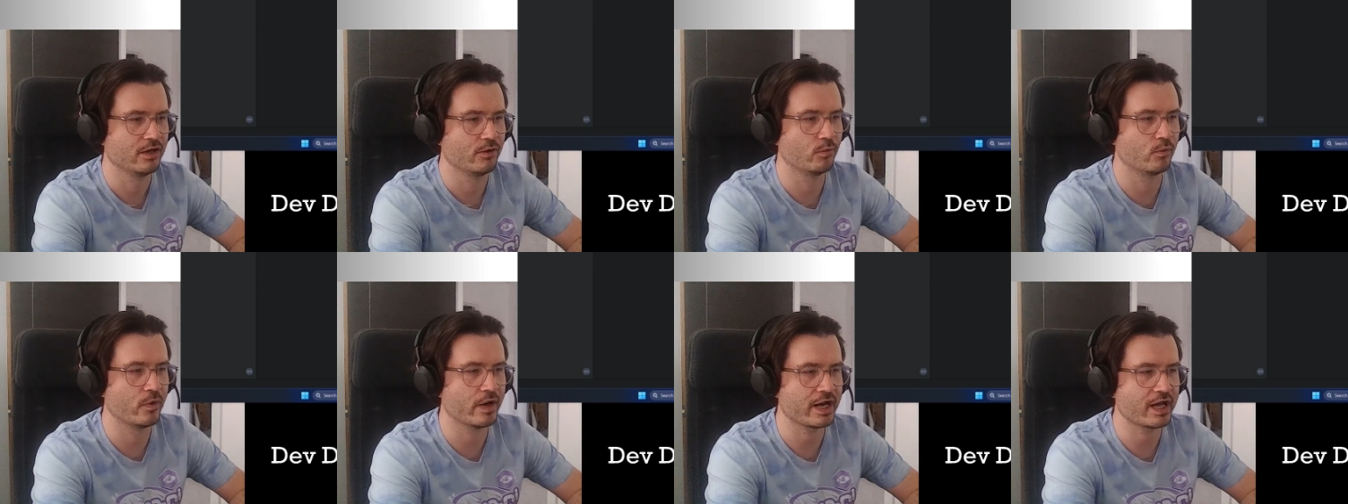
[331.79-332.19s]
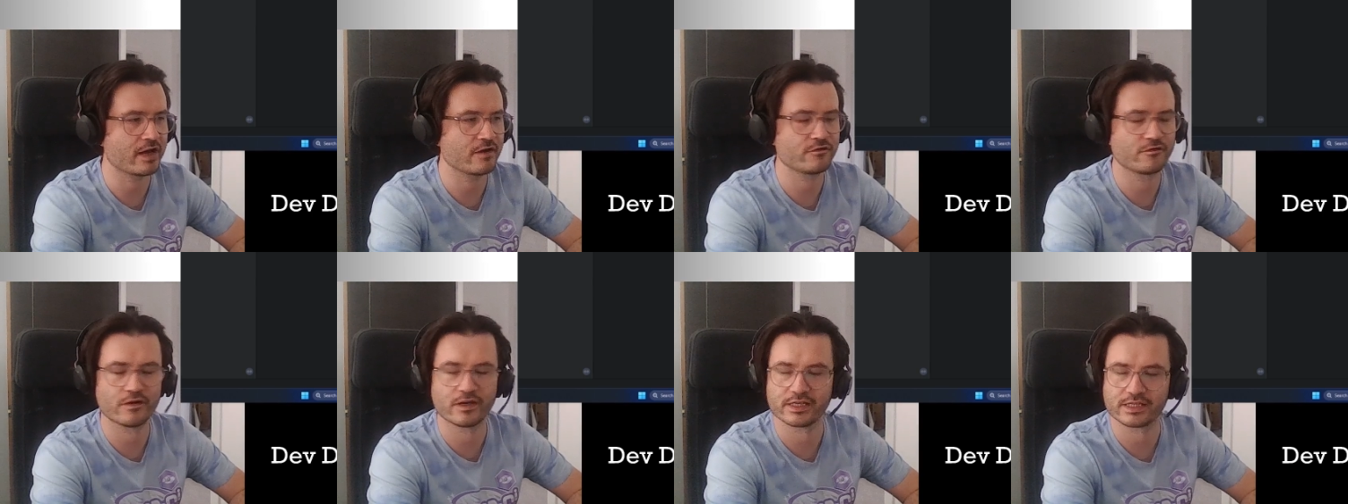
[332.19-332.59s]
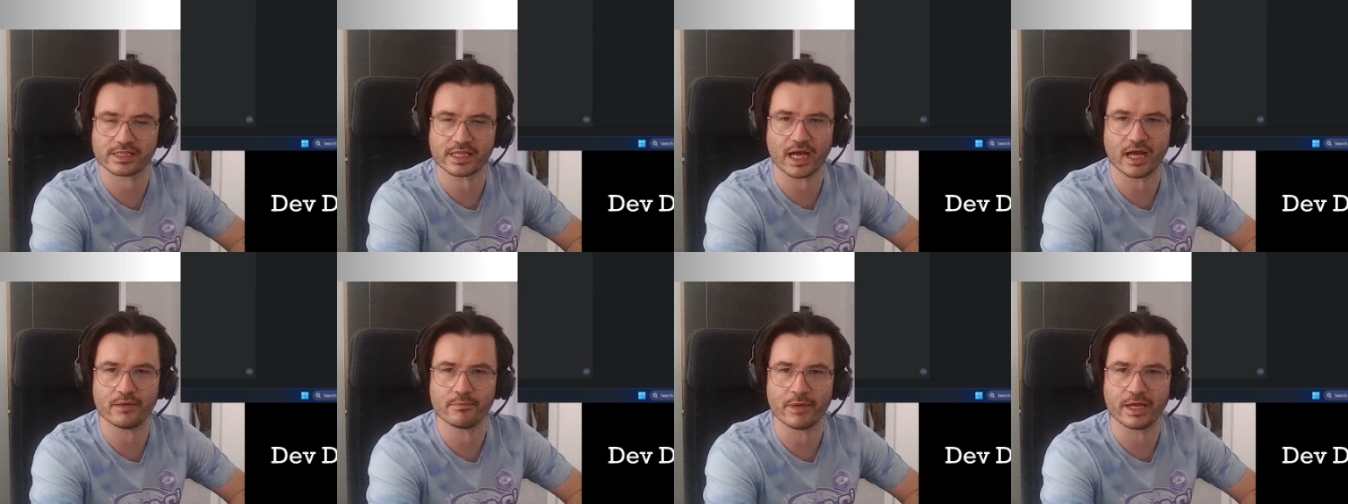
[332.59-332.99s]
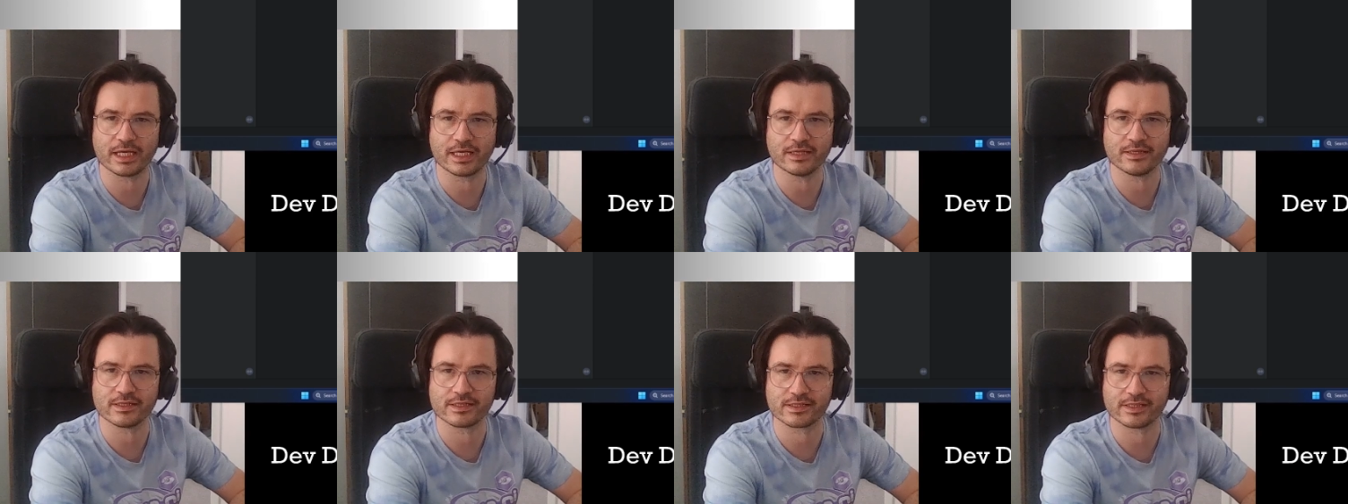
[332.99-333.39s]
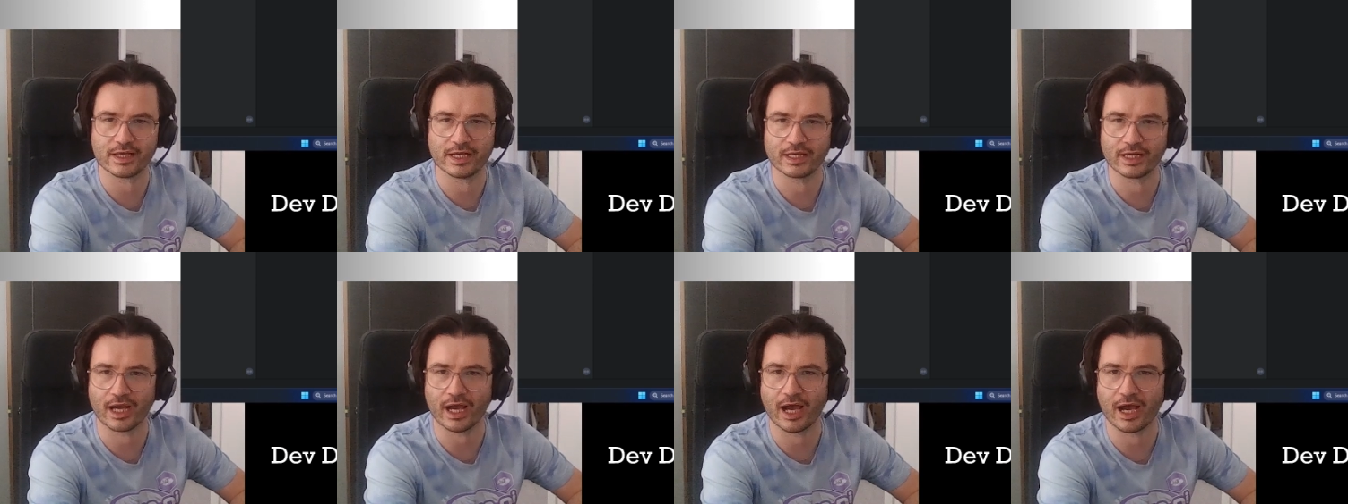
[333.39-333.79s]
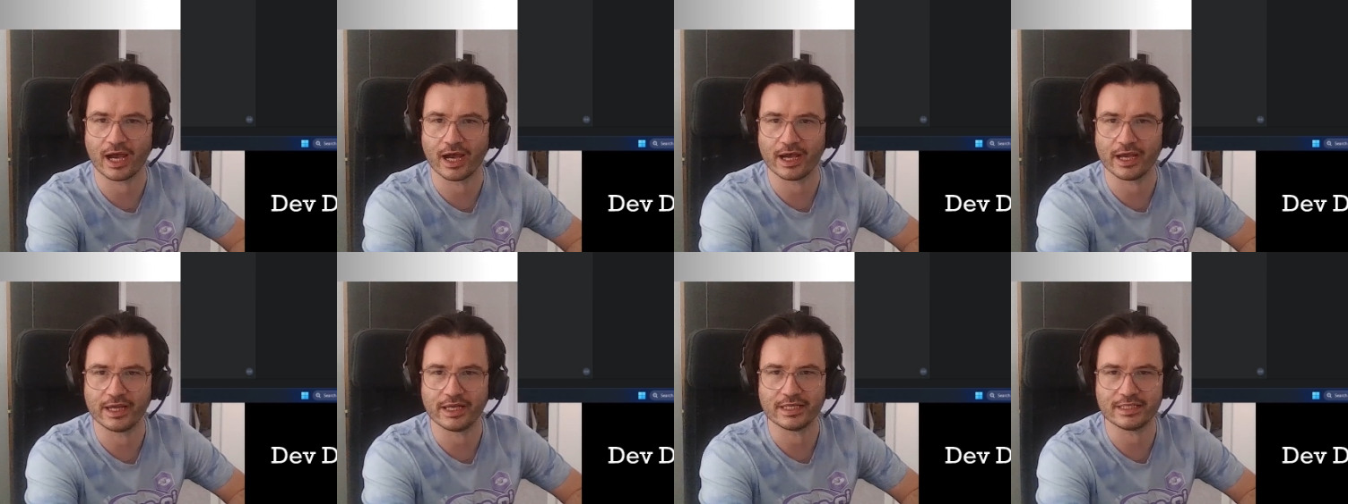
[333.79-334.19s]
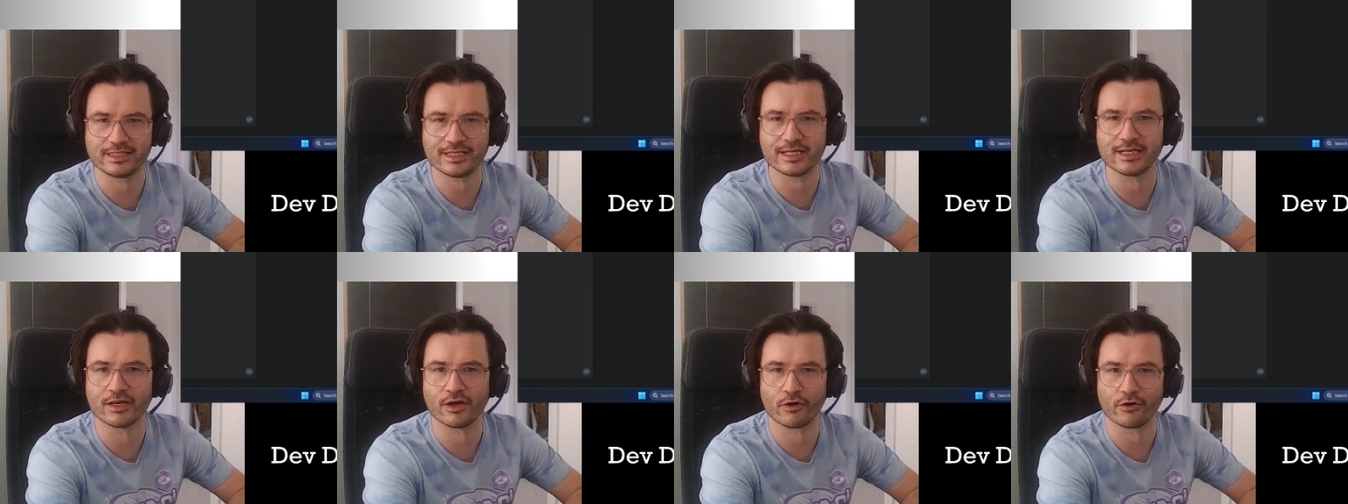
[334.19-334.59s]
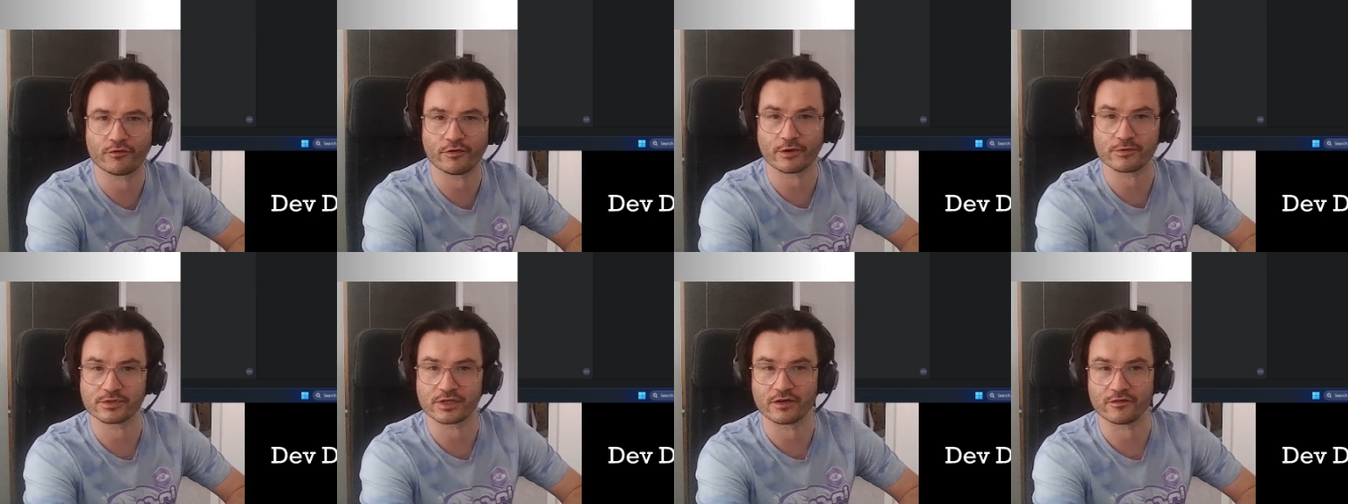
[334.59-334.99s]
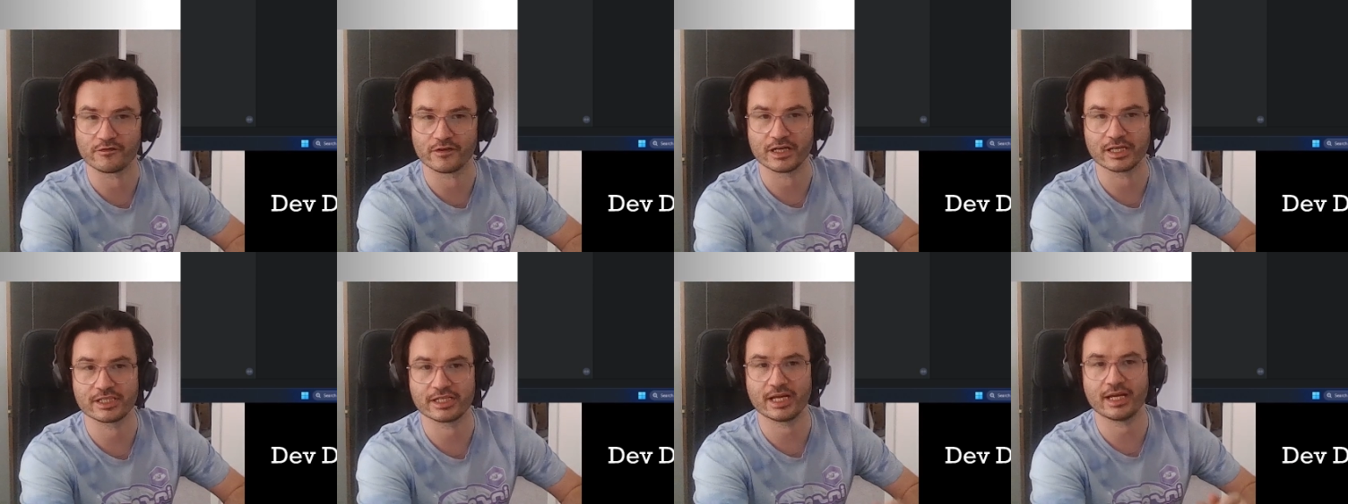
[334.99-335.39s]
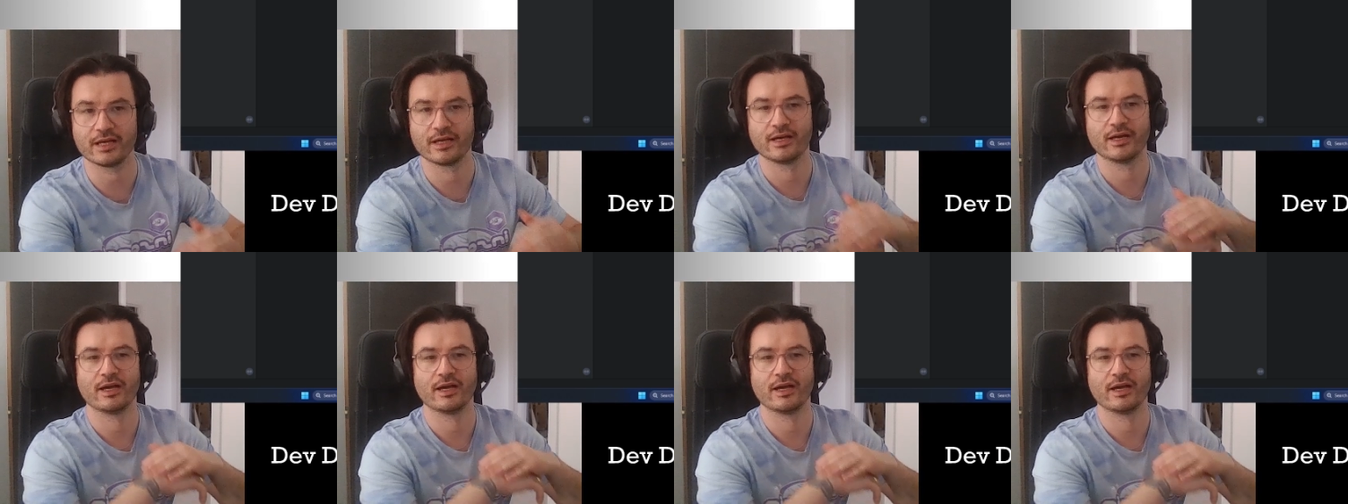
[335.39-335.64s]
when I first started making this thing, I didn't know if I was going to finish it.